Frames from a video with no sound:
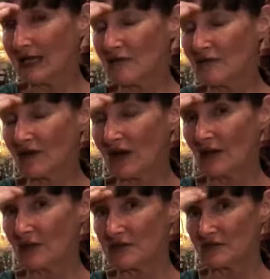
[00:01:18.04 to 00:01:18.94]
if
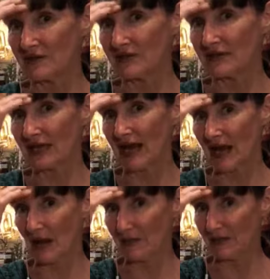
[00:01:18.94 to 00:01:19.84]
I was feeling
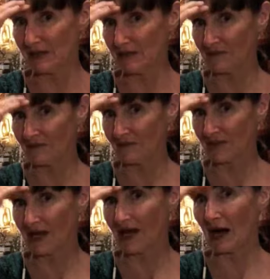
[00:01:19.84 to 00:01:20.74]
happy,
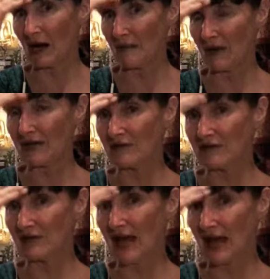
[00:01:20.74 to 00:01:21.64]
I might
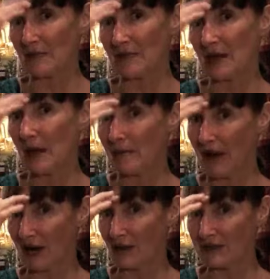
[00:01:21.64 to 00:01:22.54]
feel happy
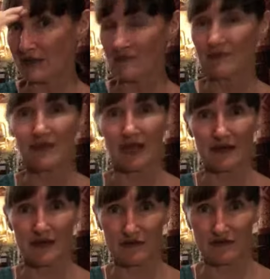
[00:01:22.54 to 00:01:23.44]
about,
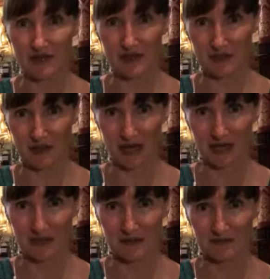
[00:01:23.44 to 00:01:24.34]
and then fill in the
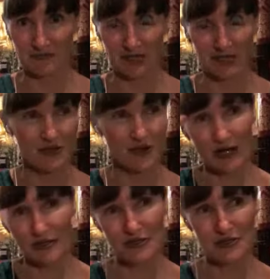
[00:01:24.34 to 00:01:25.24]
blank. And so
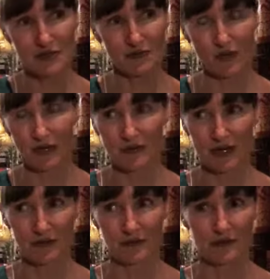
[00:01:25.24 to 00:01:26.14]
I'll just do one
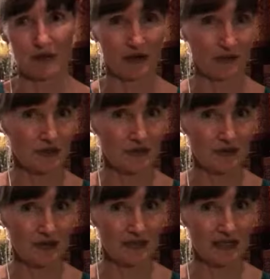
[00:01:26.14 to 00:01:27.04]
round with my own
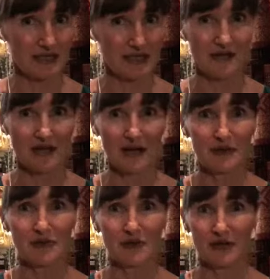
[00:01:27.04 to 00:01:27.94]
surroundings, and then
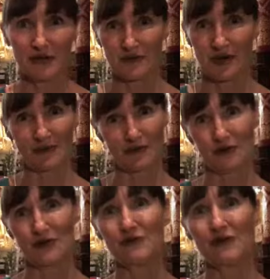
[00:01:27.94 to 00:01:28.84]
I'll do another round where
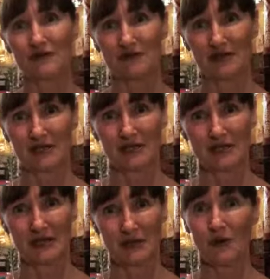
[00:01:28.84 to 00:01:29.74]
you can fill in
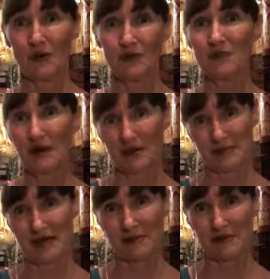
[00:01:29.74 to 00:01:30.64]
what you might
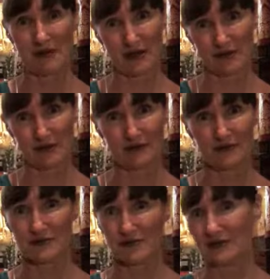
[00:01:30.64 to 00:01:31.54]
be happy about in your
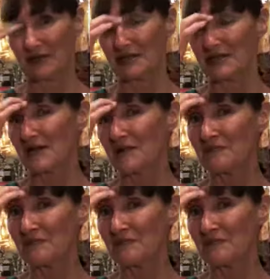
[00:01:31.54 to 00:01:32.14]
own surroundings.